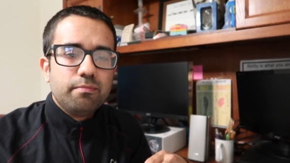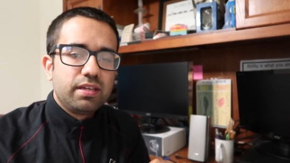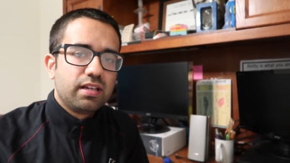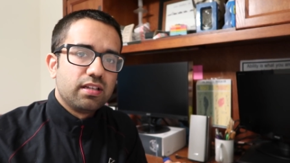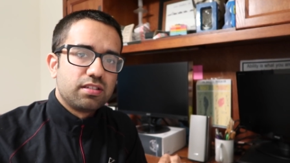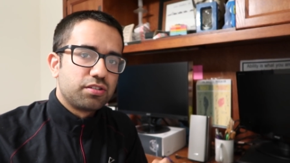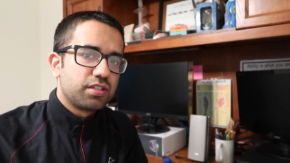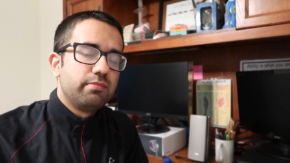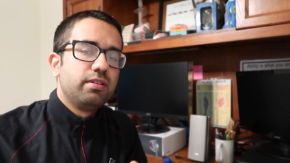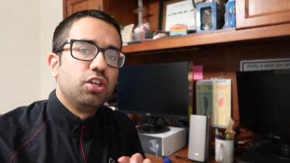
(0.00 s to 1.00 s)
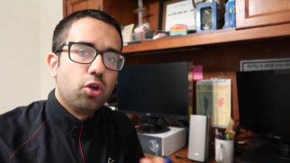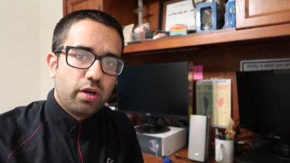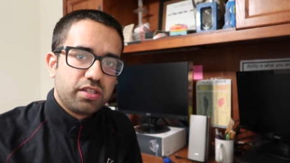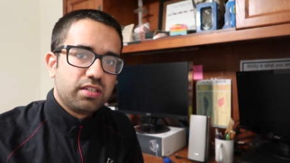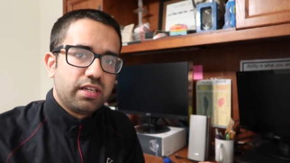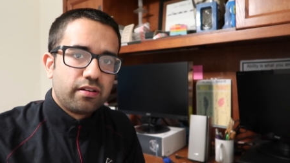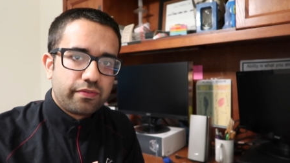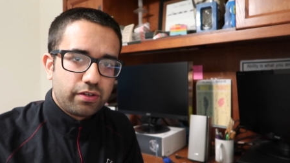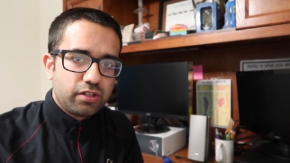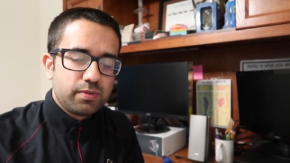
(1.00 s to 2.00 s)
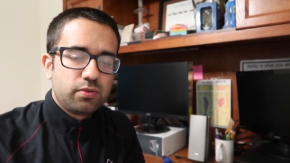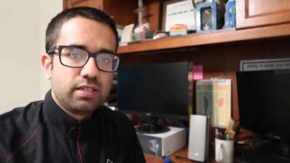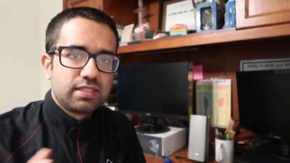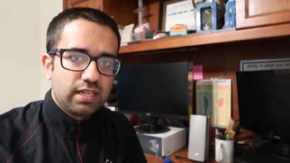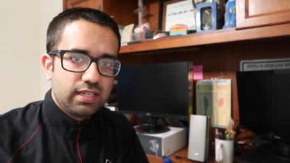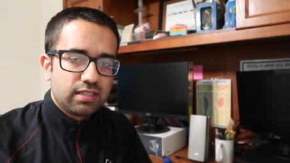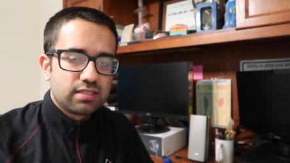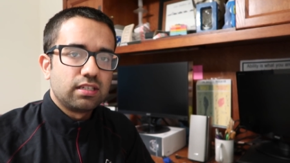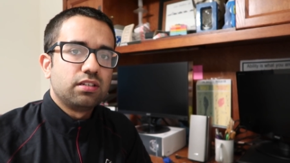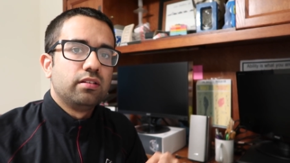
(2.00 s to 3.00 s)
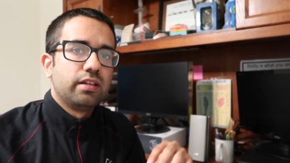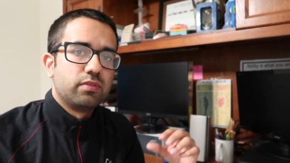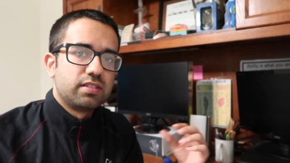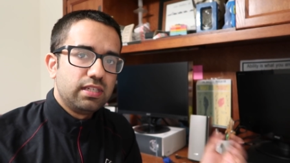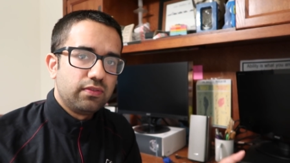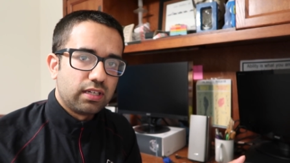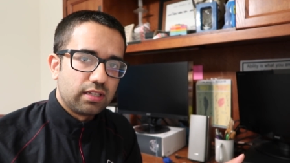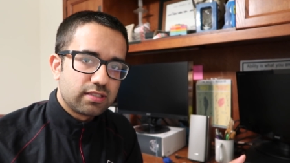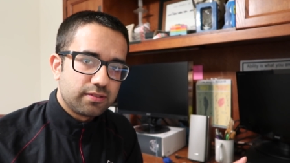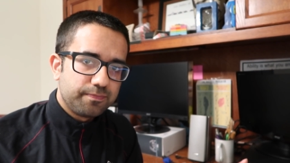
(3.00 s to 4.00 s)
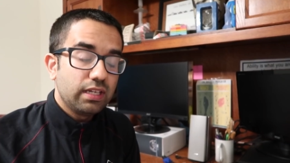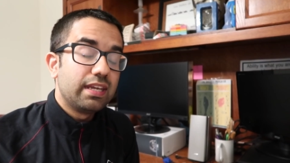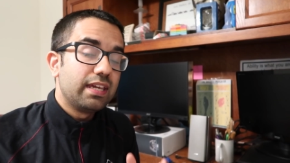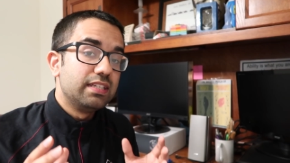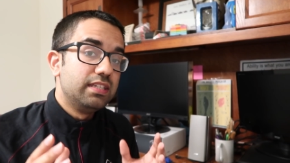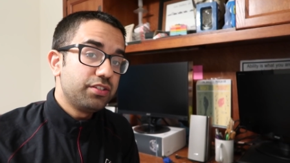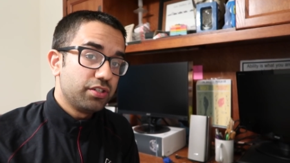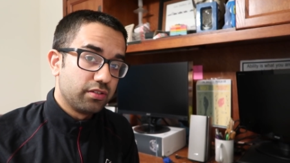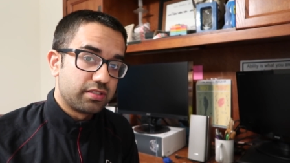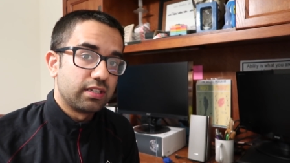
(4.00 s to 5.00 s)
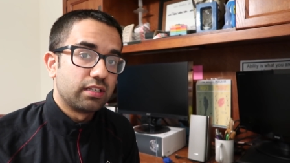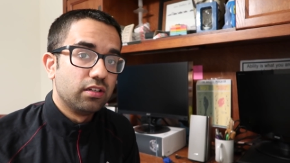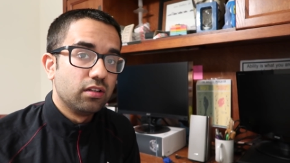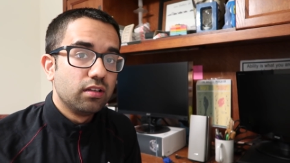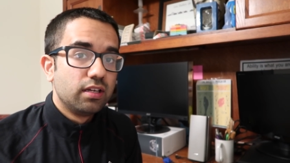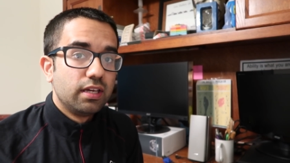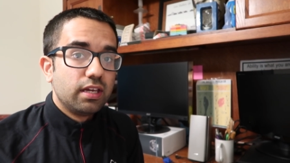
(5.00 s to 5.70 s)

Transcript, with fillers: because there's going to be noise and interference between sending a signal and receiving it. In a digital signal,